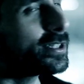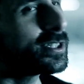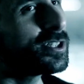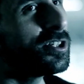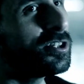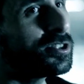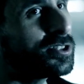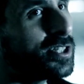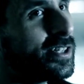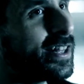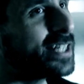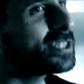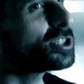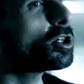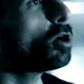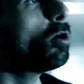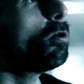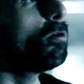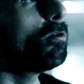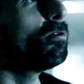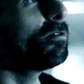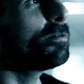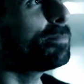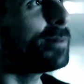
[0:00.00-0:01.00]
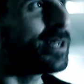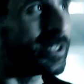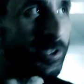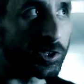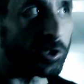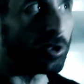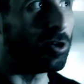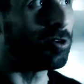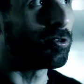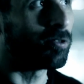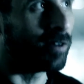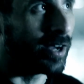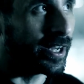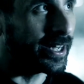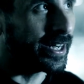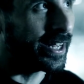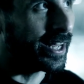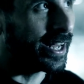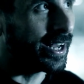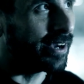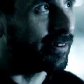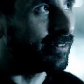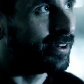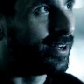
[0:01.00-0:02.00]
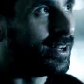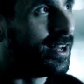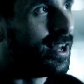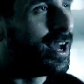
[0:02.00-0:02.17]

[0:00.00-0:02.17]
Seriously, that's a hole in my soul right now.